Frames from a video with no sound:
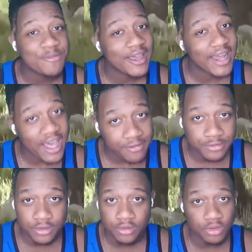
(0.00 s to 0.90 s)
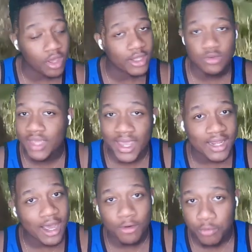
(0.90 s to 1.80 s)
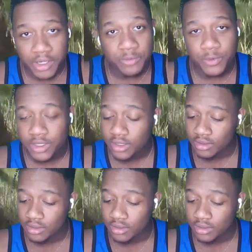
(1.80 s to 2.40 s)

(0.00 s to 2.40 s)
right after you, and you can't outrun one.